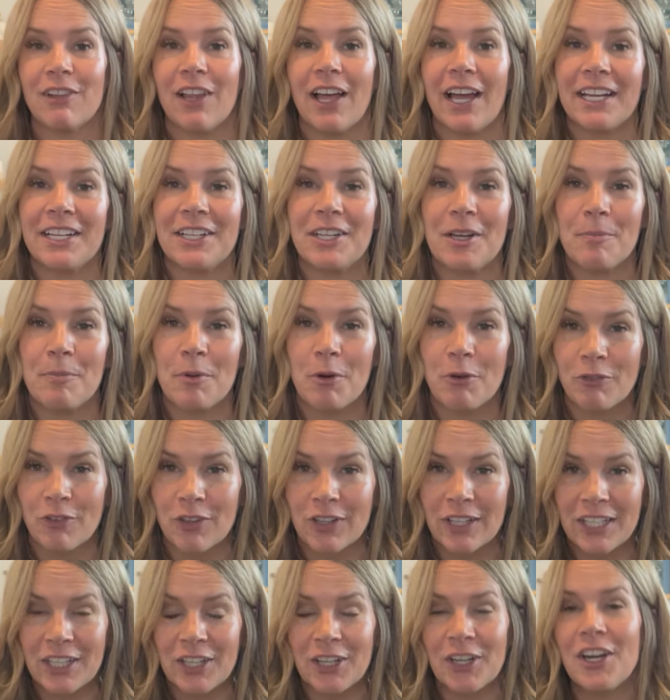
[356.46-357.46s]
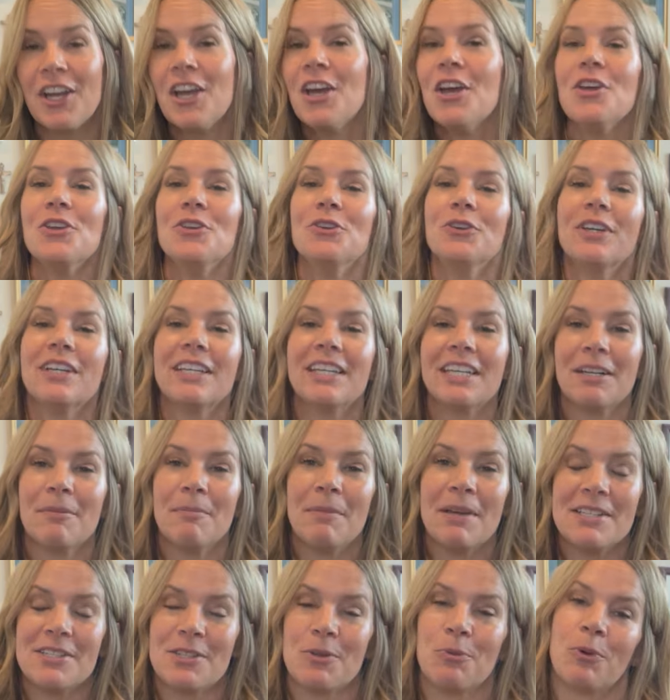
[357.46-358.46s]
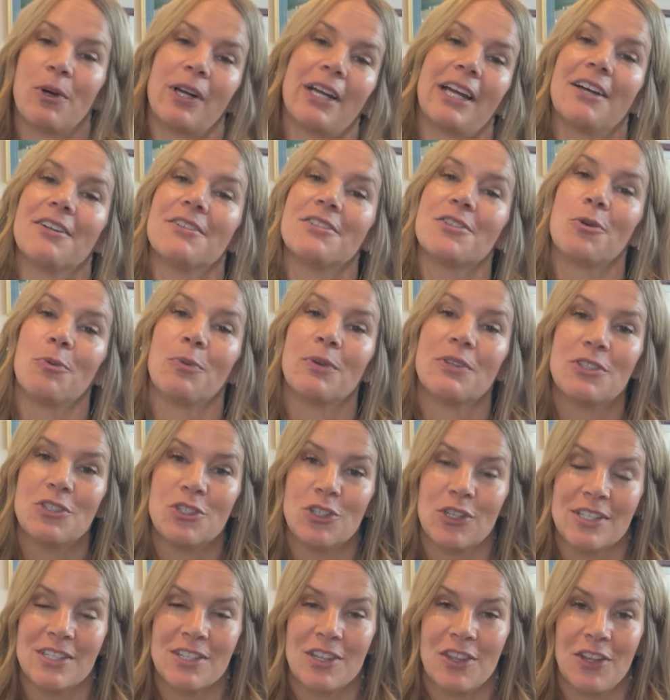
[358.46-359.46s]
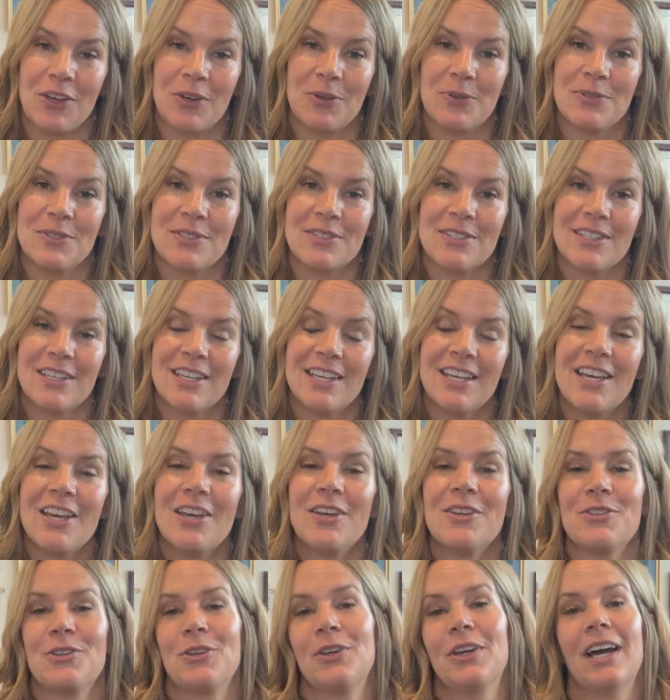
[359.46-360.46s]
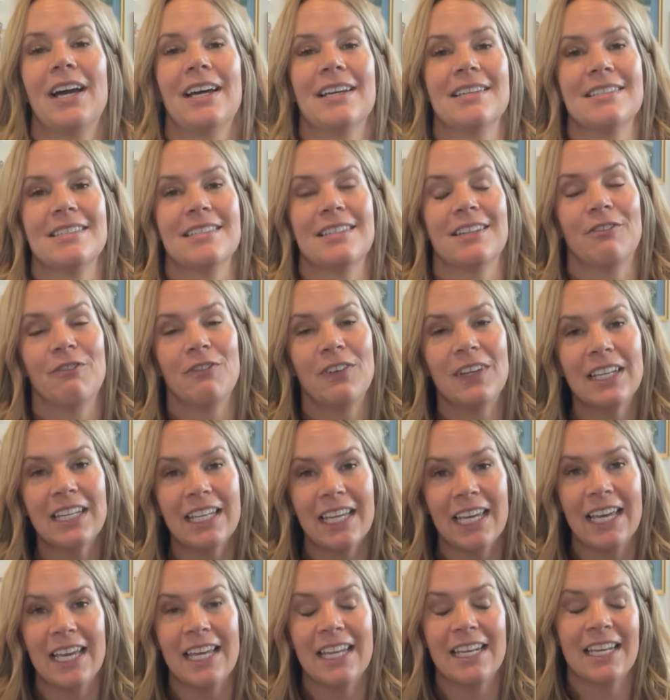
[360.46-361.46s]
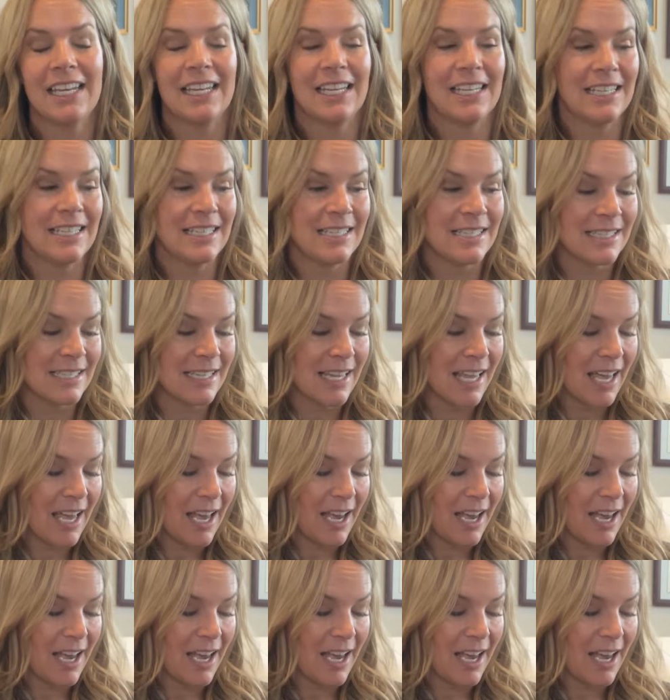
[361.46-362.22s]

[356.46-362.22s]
lined up over here. You can get amazing workouts with just those. So you guys, the Fit Kit is,